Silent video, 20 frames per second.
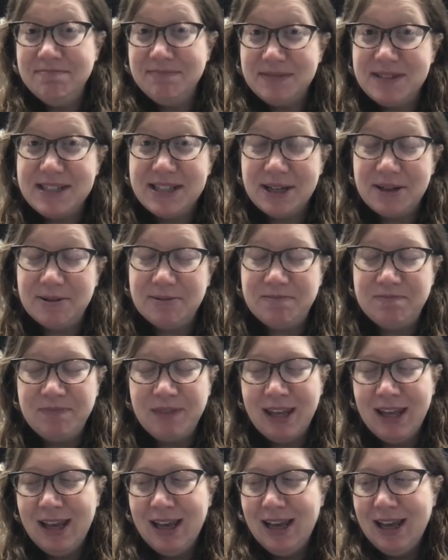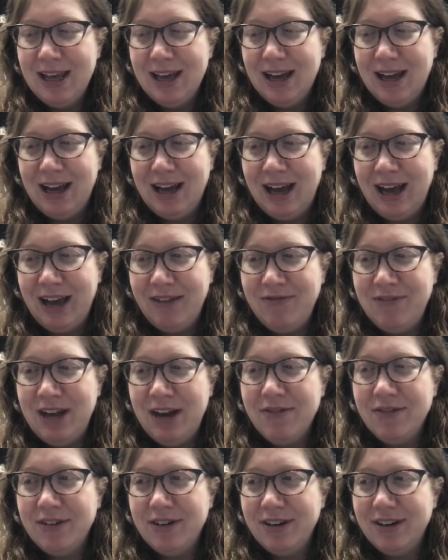So I've
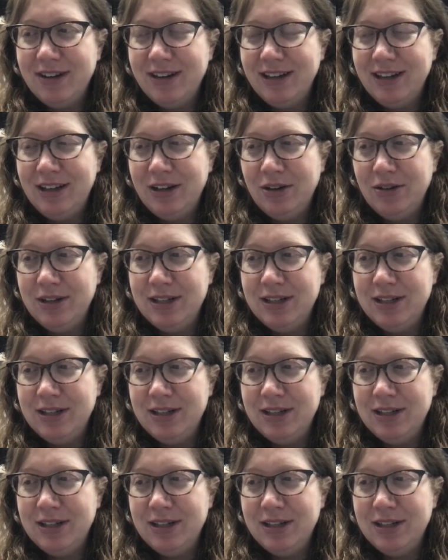never, you know,